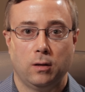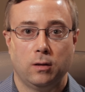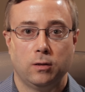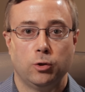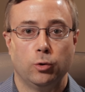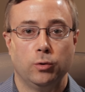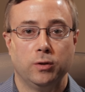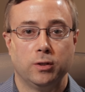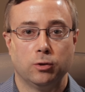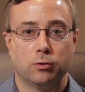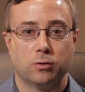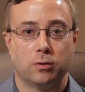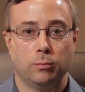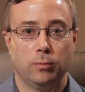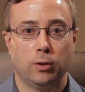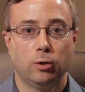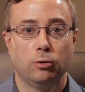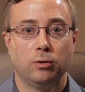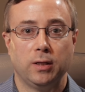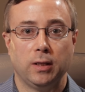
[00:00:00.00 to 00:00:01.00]
to induce
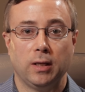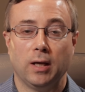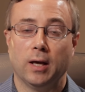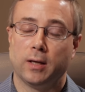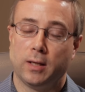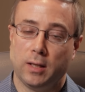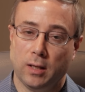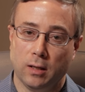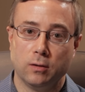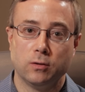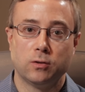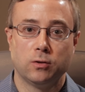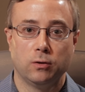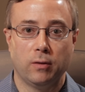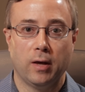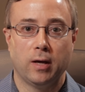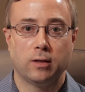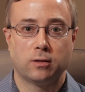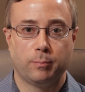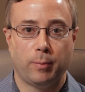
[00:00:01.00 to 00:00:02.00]
immunity, again, to
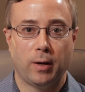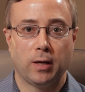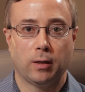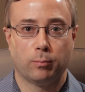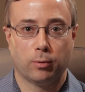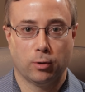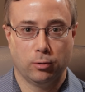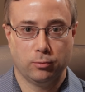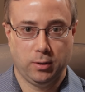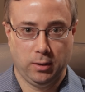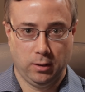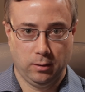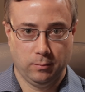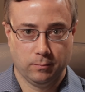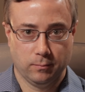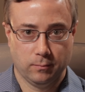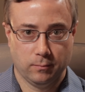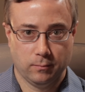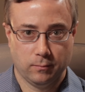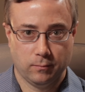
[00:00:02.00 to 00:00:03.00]
that spike protein.
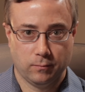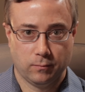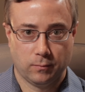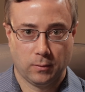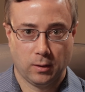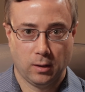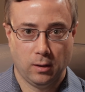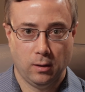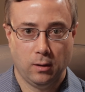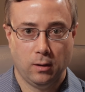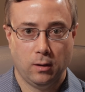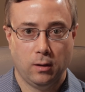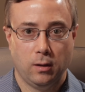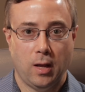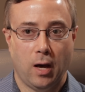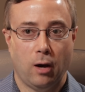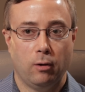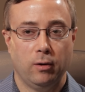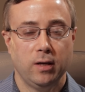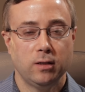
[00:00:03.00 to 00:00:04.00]

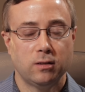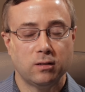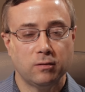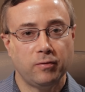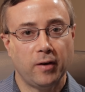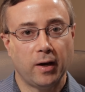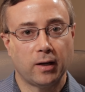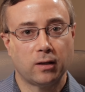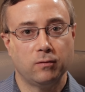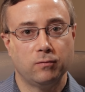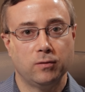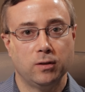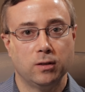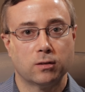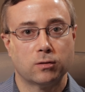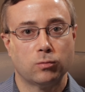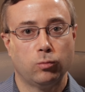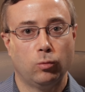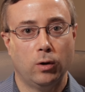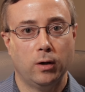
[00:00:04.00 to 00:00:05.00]
Now, its
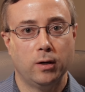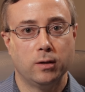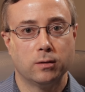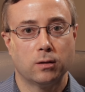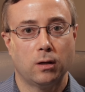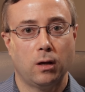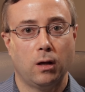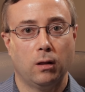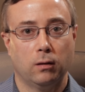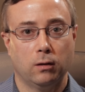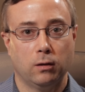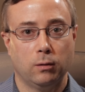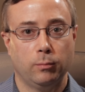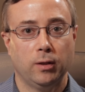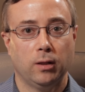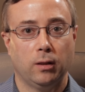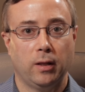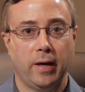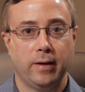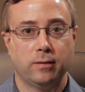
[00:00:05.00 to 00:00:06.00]
effectiveness was a little
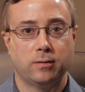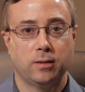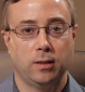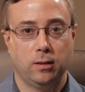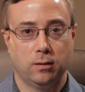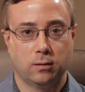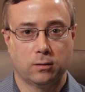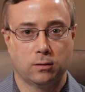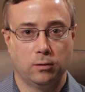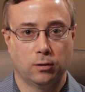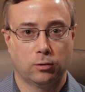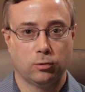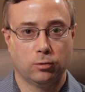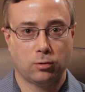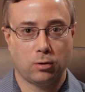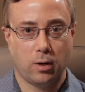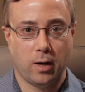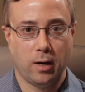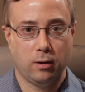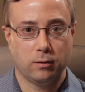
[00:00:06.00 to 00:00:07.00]
bit less in its clinical
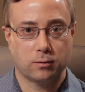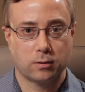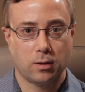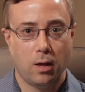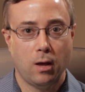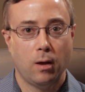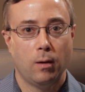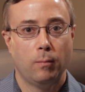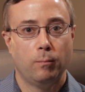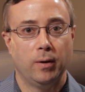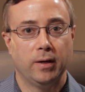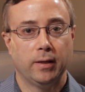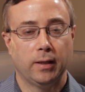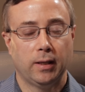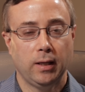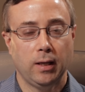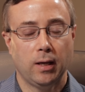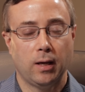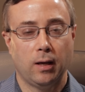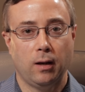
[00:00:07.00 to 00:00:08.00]
trials, but
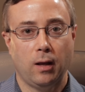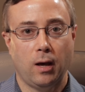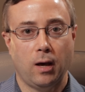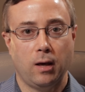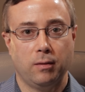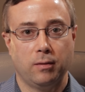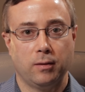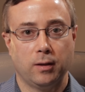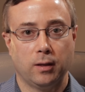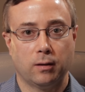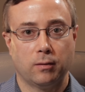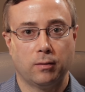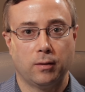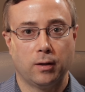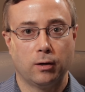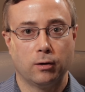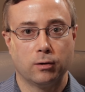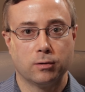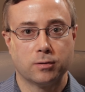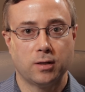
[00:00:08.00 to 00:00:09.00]
again, I think
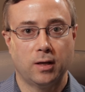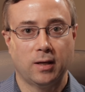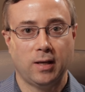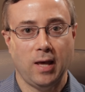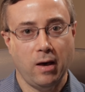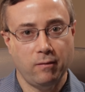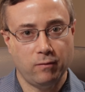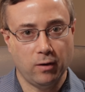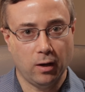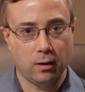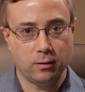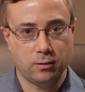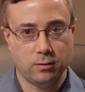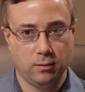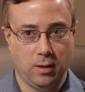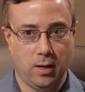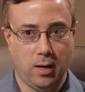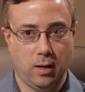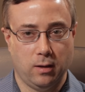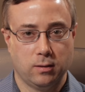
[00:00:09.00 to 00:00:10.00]
there's a caveat to
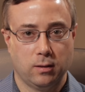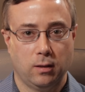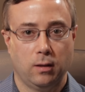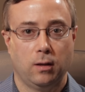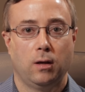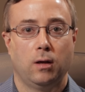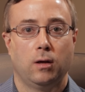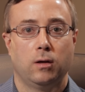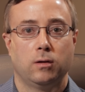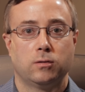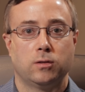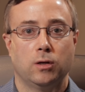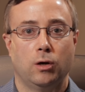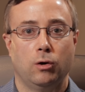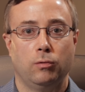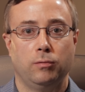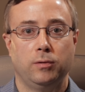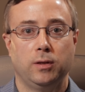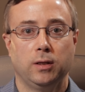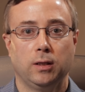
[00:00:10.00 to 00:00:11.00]
that.
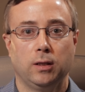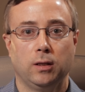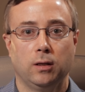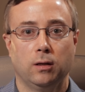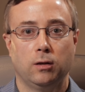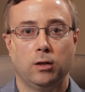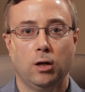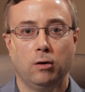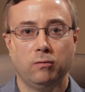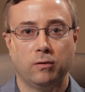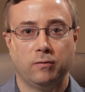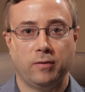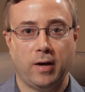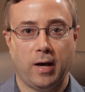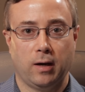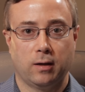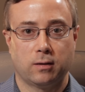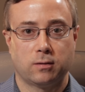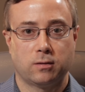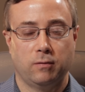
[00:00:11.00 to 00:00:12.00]
So the
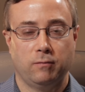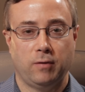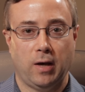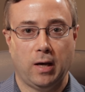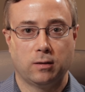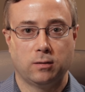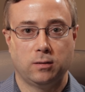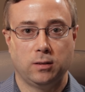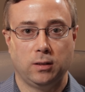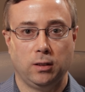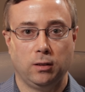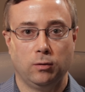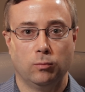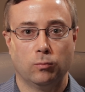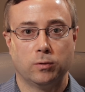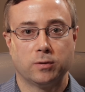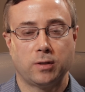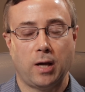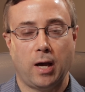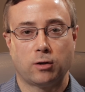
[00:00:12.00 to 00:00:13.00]
Novavax vaccine
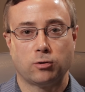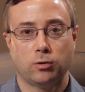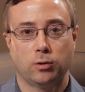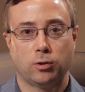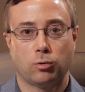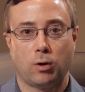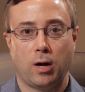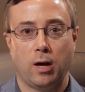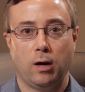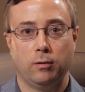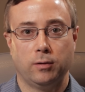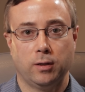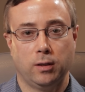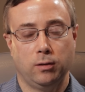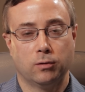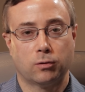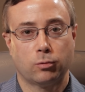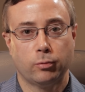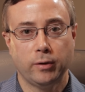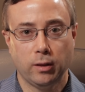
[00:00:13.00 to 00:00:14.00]
was actually trialed
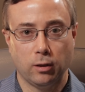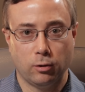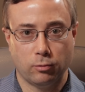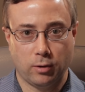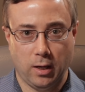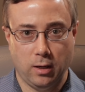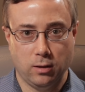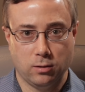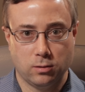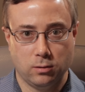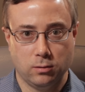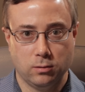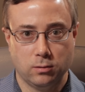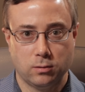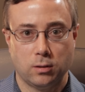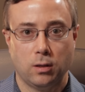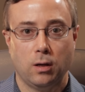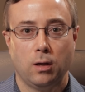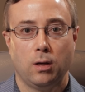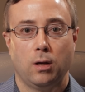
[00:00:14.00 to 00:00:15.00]
in three
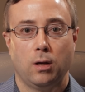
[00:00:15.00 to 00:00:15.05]
locations,